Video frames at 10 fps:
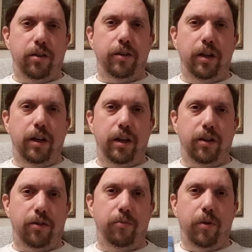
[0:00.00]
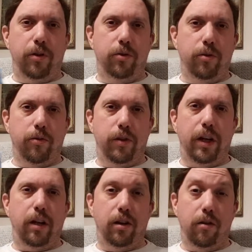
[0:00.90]
I think it's my sort of
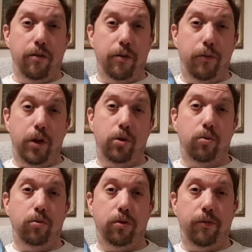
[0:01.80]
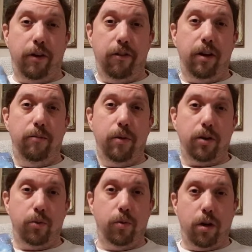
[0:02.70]
thing. A lot of the visuals are very
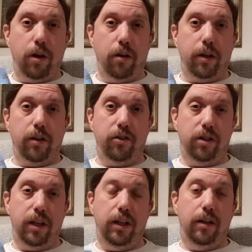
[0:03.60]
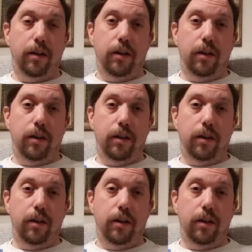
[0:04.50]
much what I like to see.